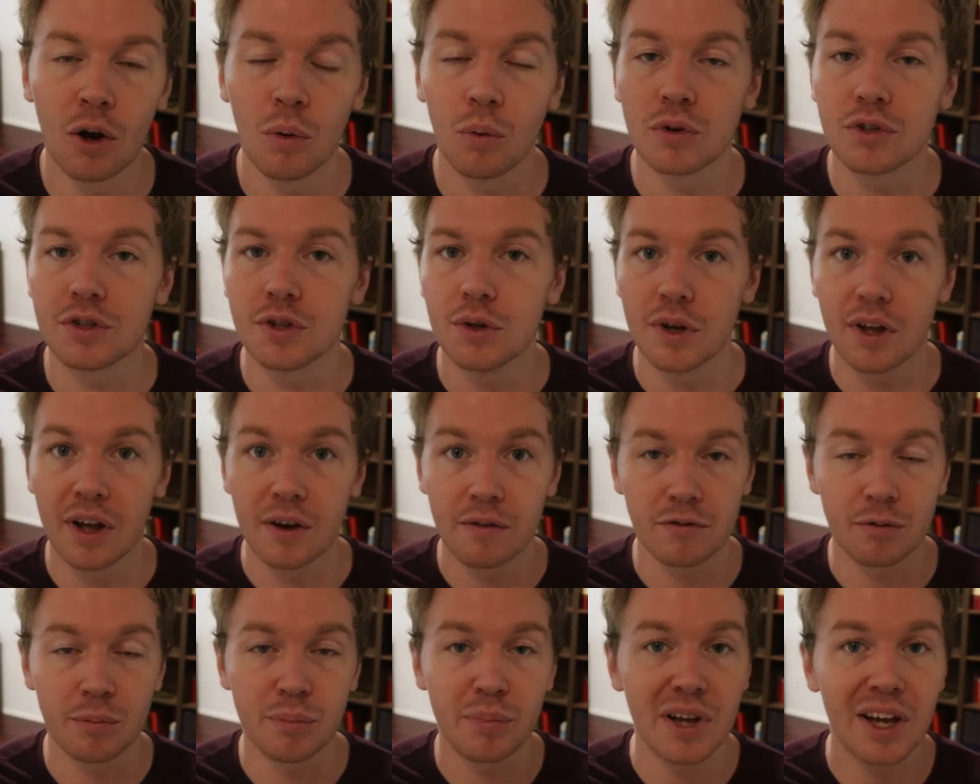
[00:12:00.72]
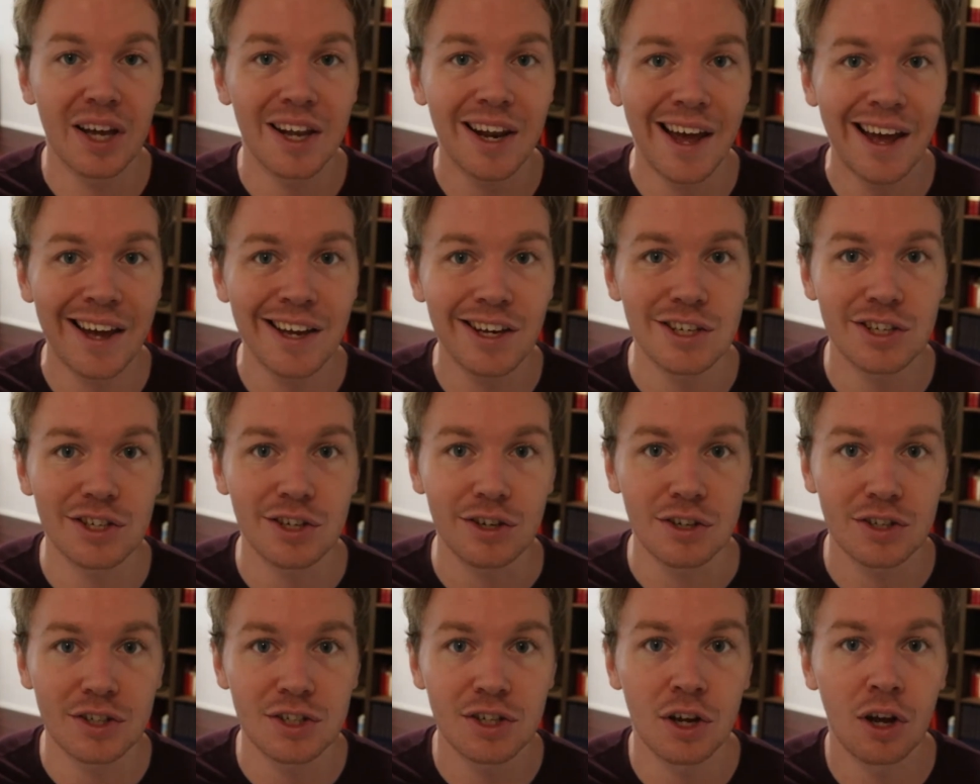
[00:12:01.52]
What do you get from being
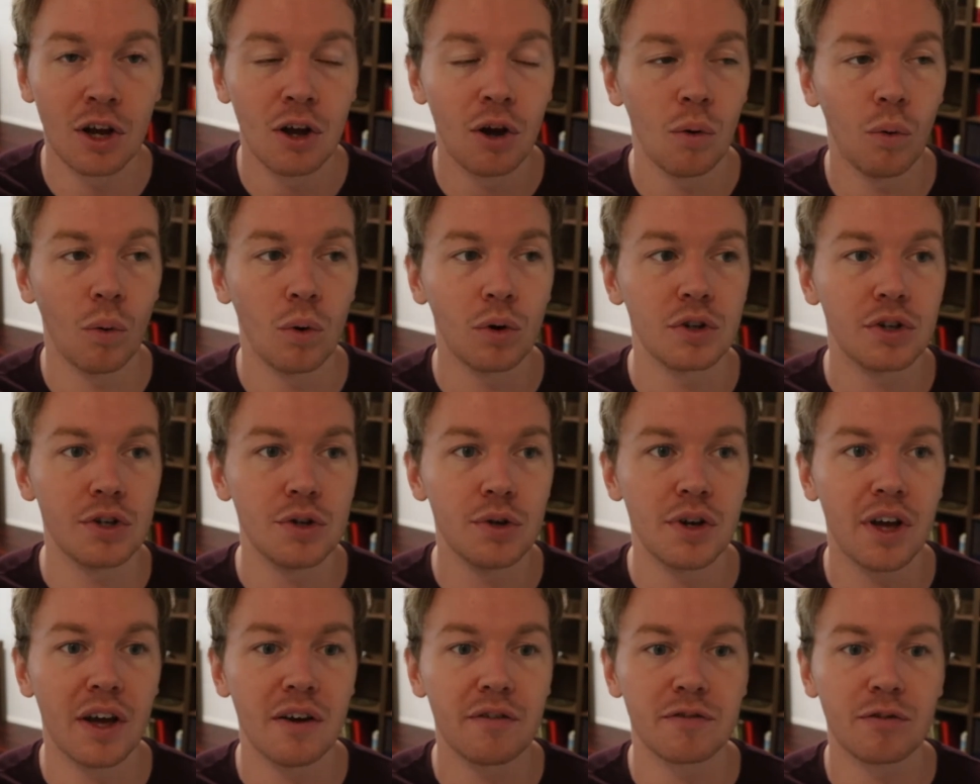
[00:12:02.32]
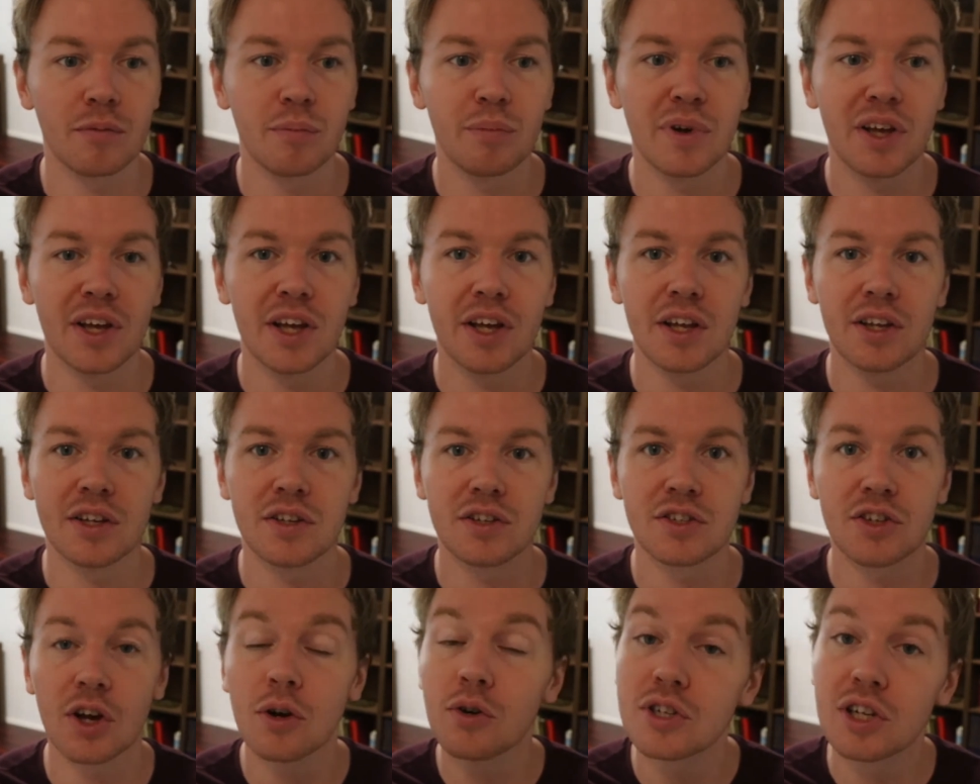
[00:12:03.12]
anxious? What do you get from being
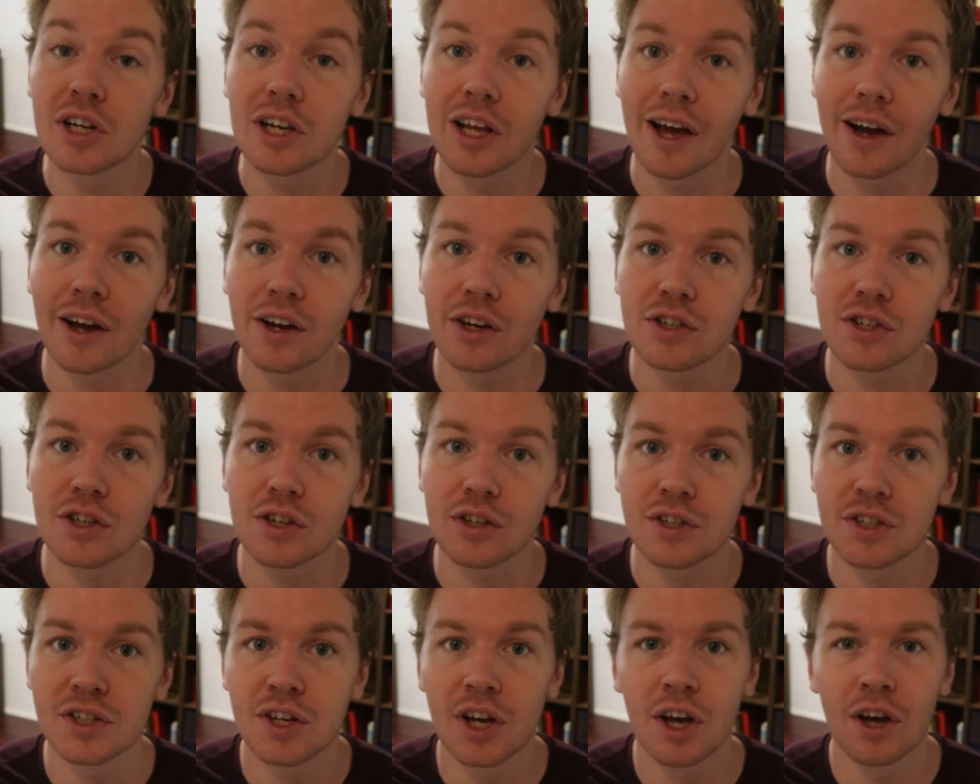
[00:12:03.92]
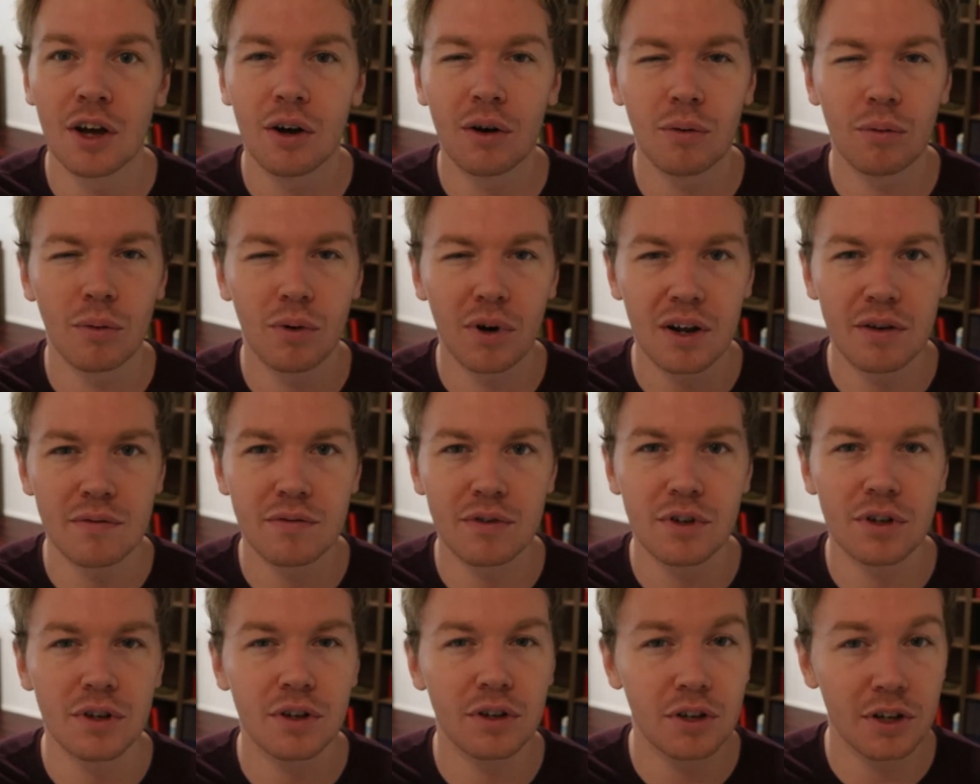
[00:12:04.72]
socially anxious? Whatever
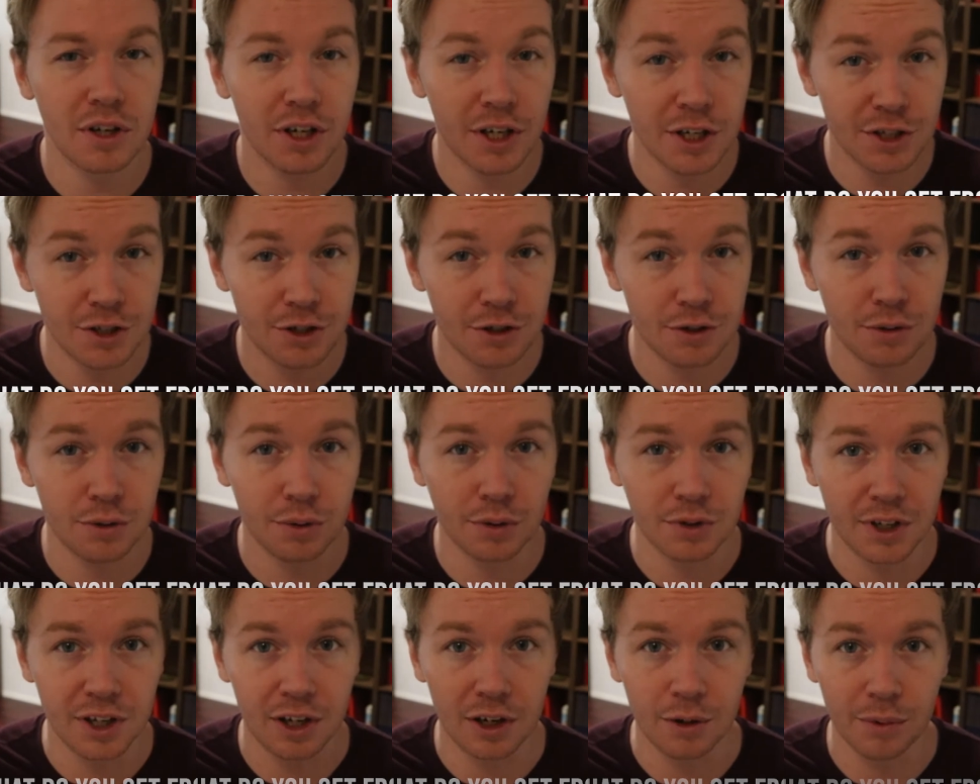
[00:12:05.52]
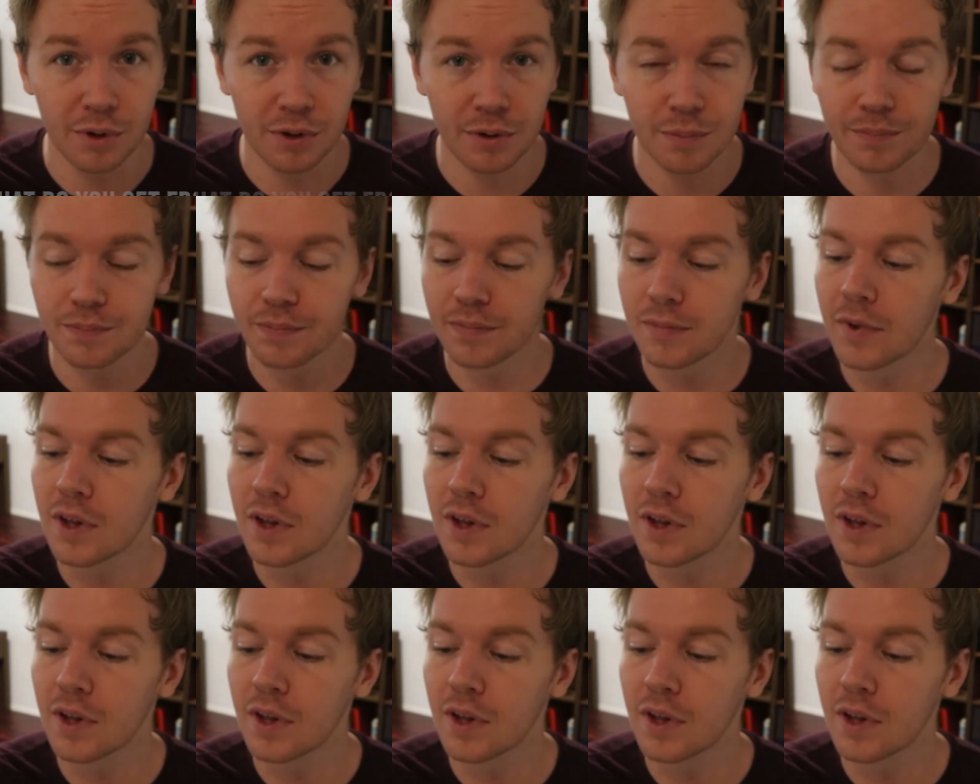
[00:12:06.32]
issue you're dealing with.